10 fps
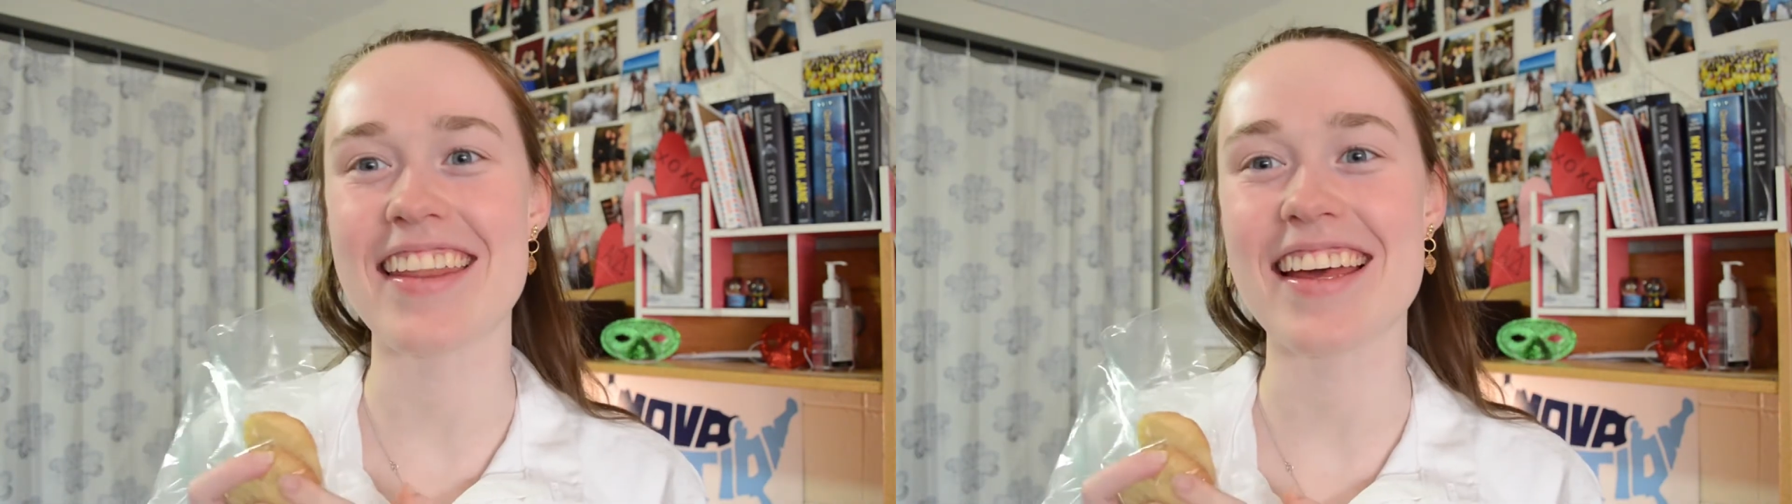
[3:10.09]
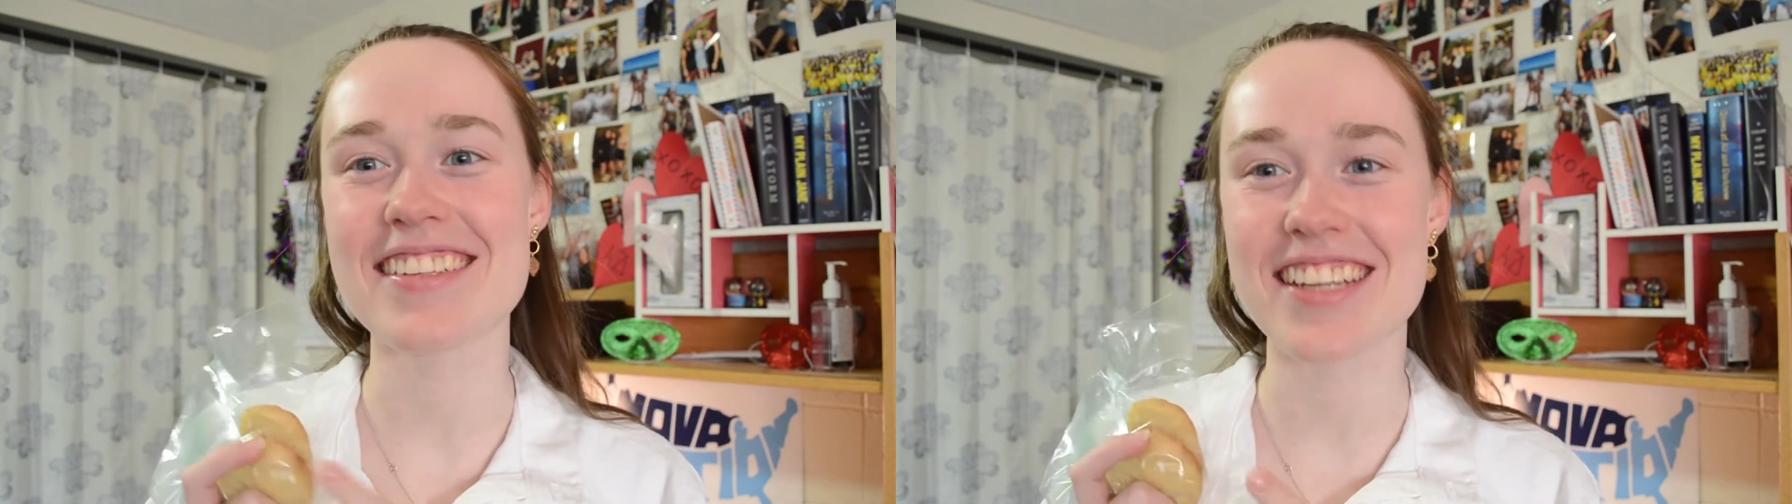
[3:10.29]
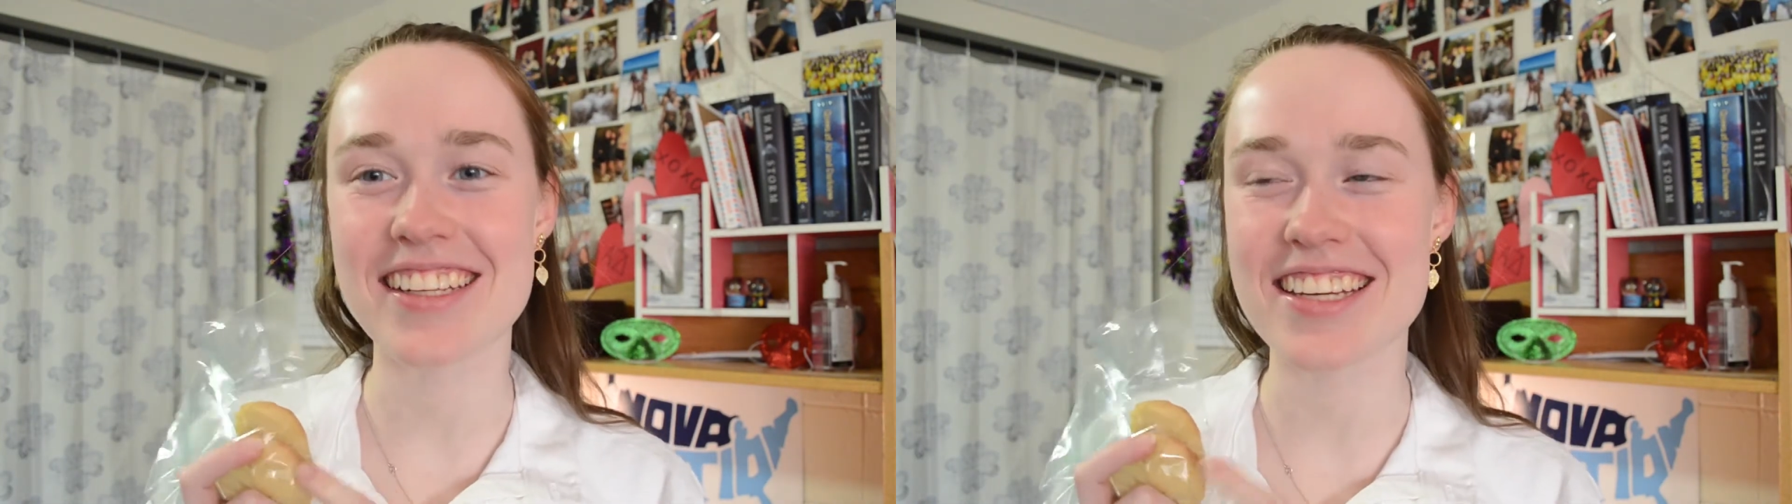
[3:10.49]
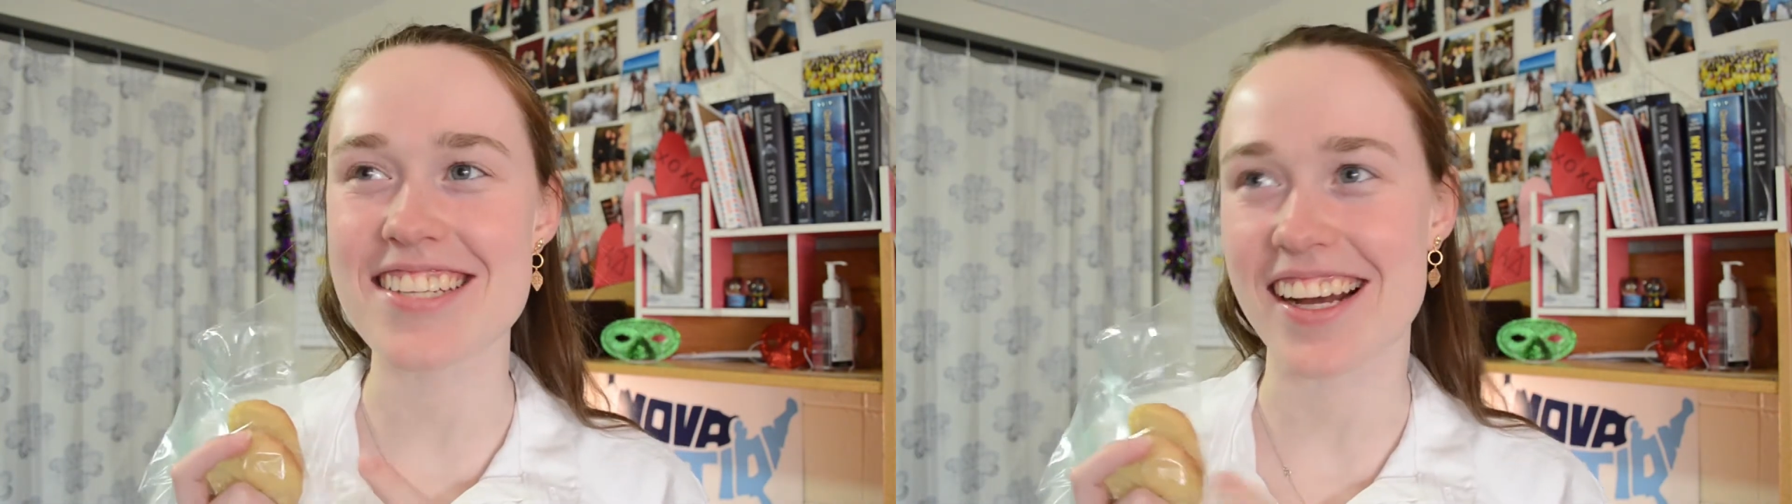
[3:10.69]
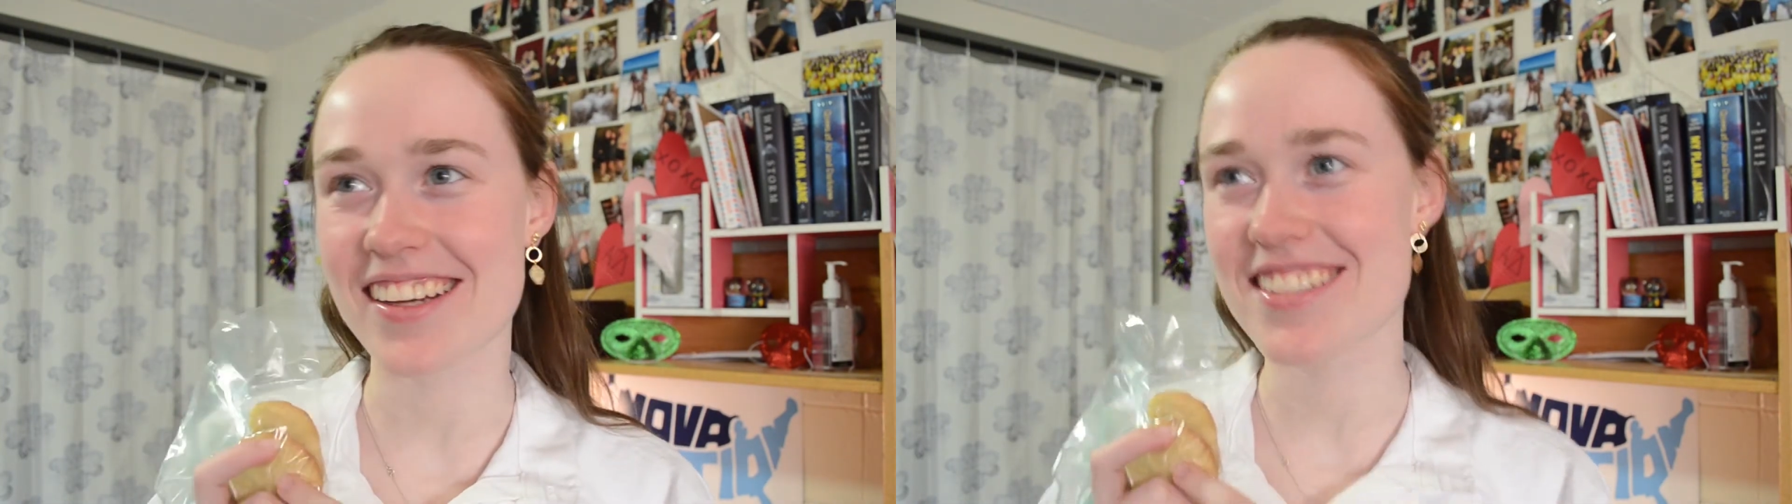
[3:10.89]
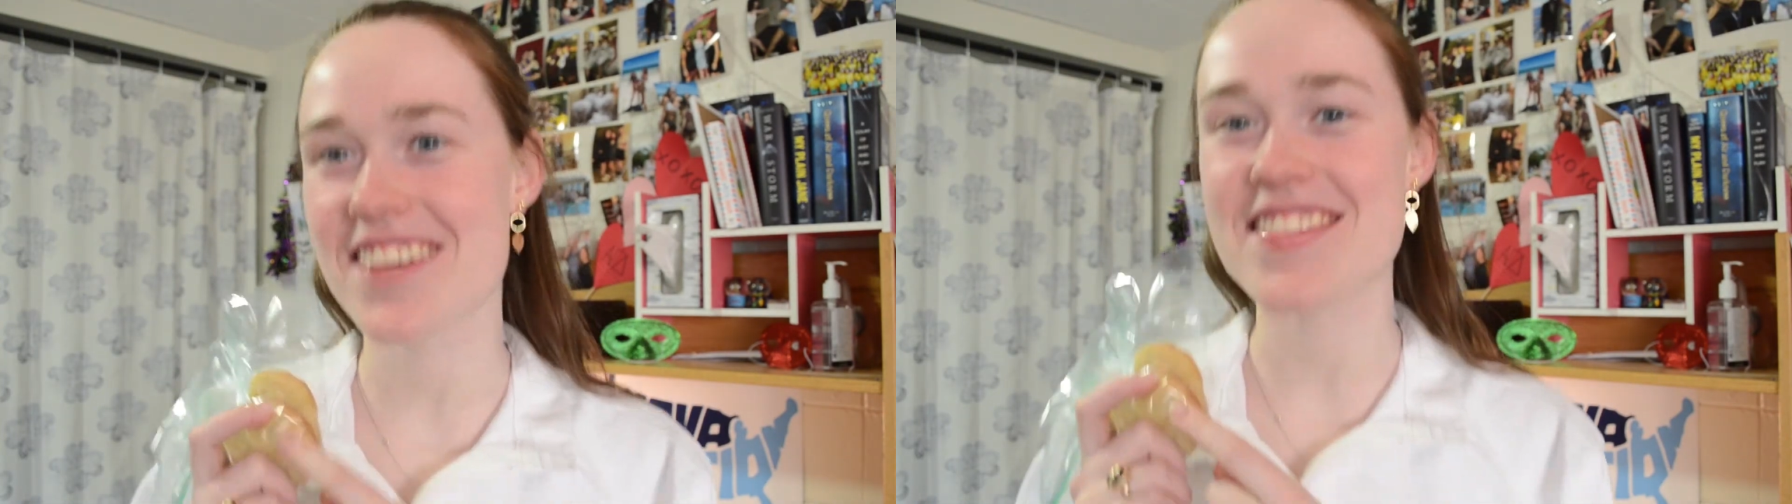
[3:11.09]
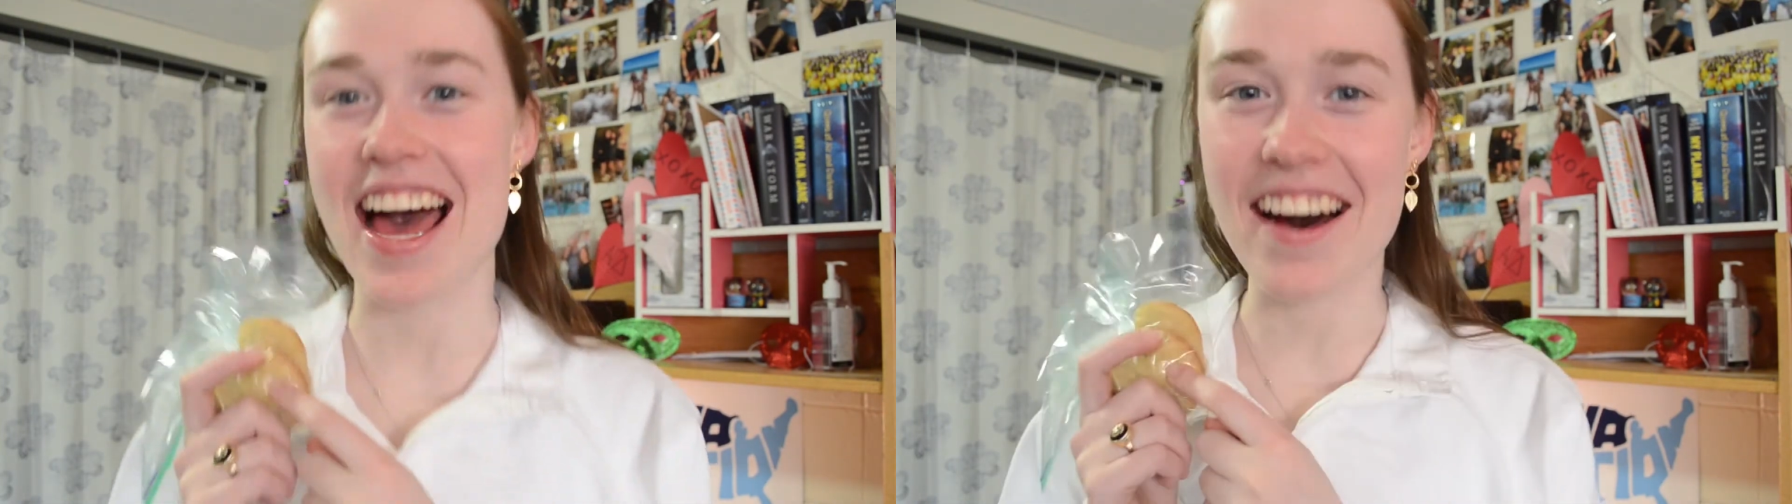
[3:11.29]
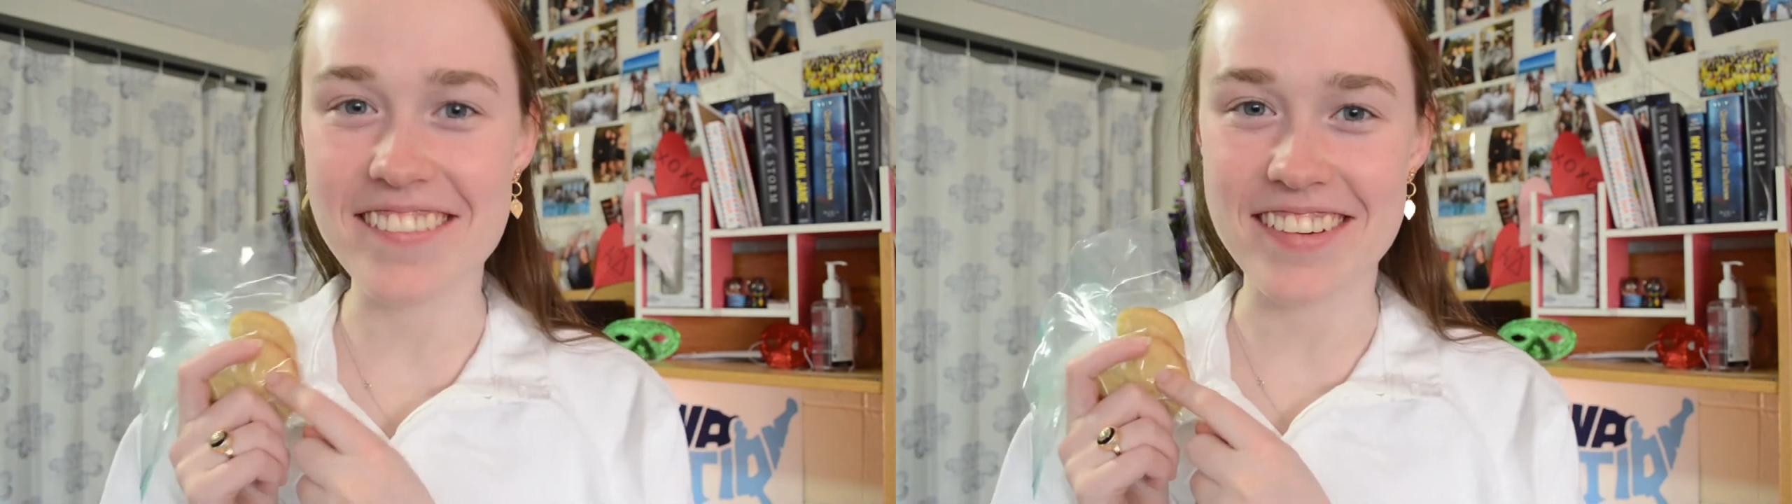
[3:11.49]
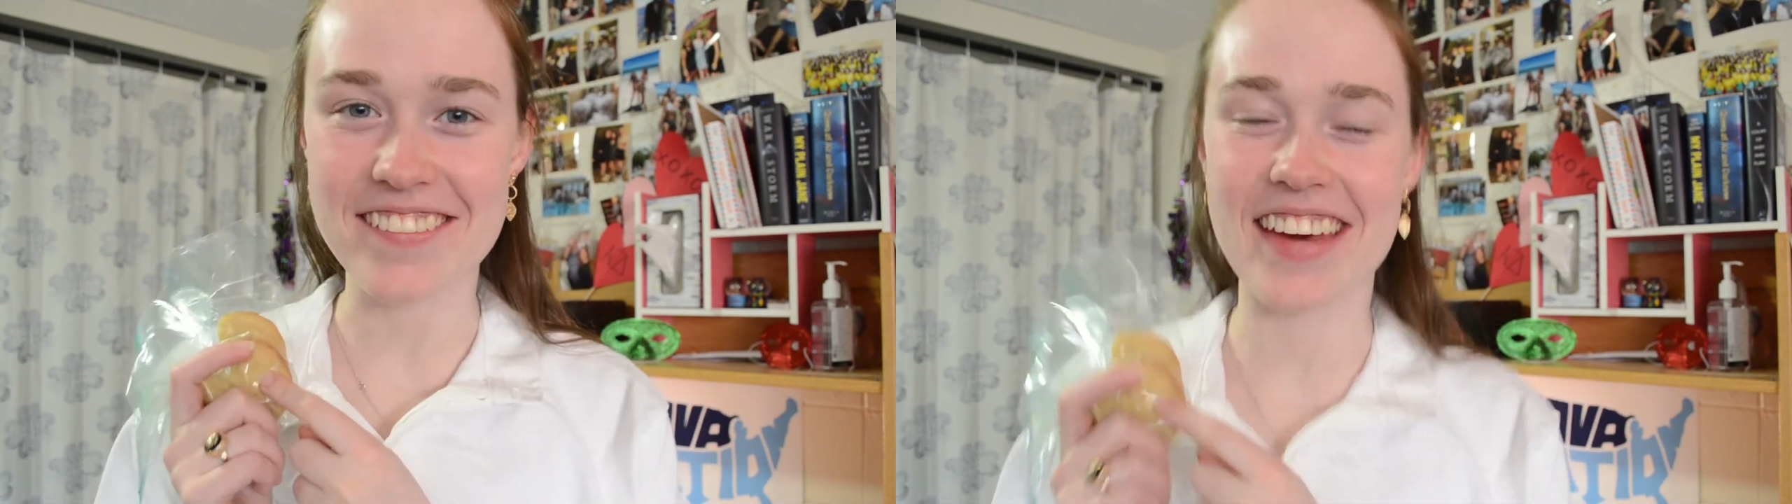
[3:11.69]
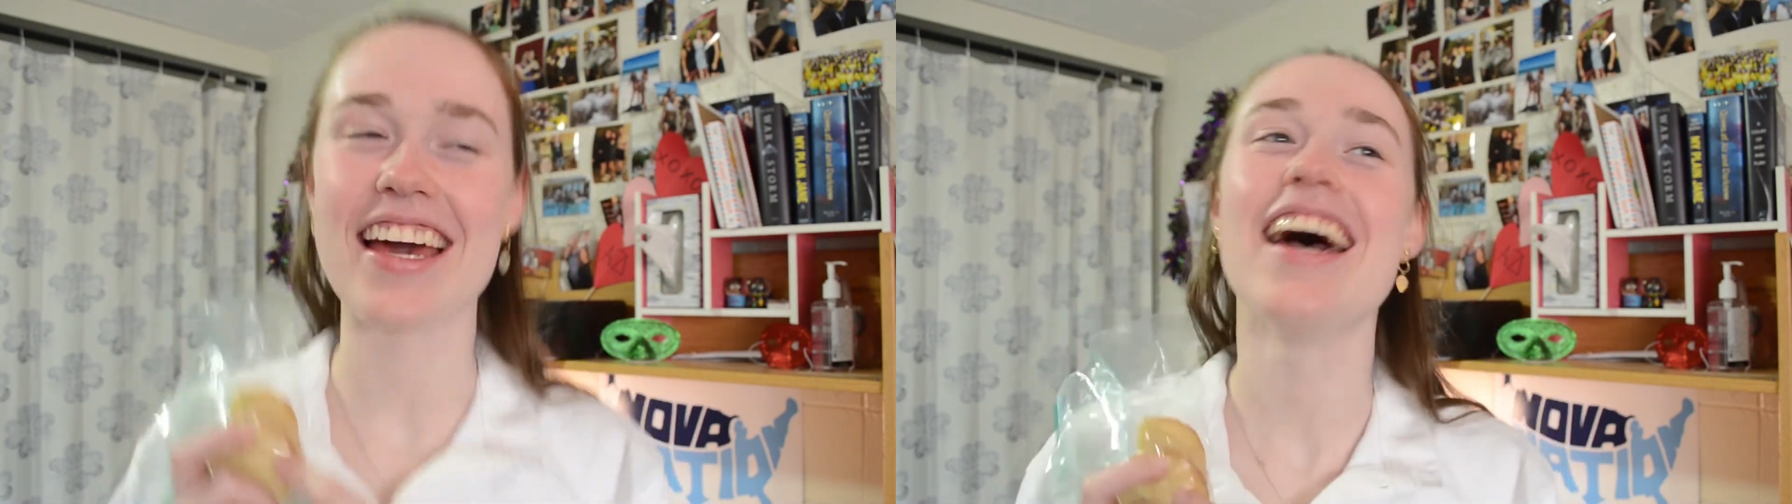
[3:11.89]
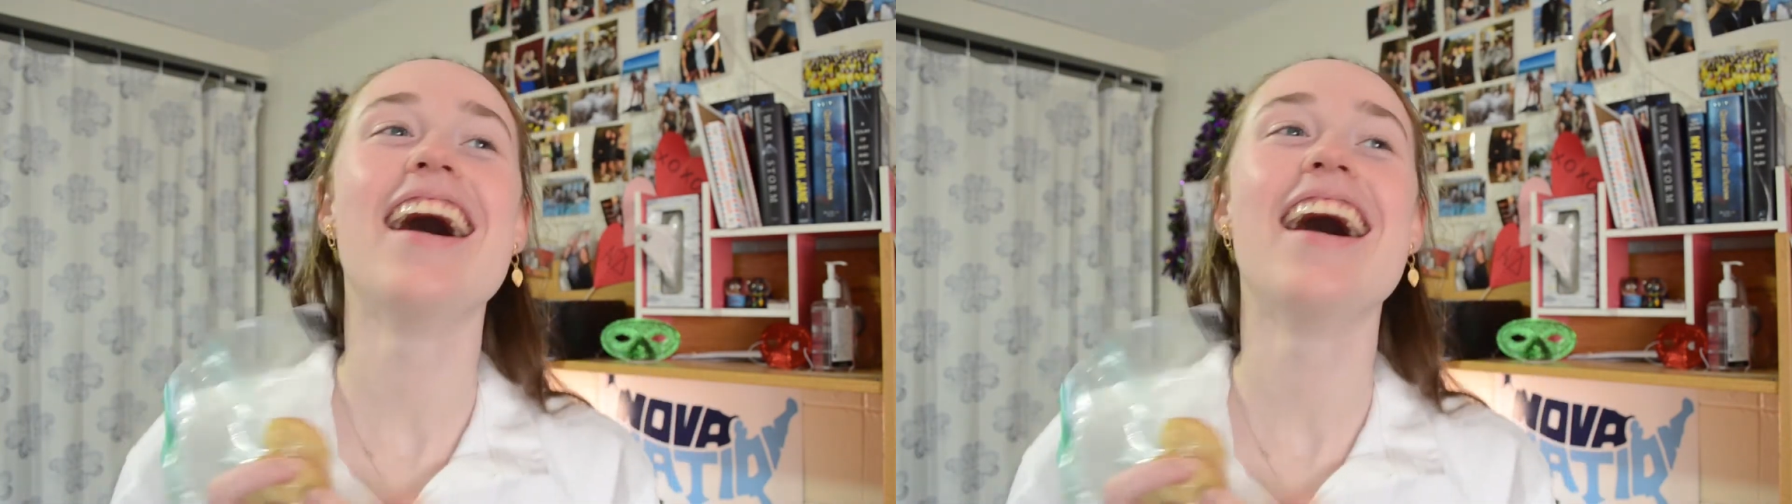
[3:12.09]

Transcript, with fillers: they took the chocolate chips out for me.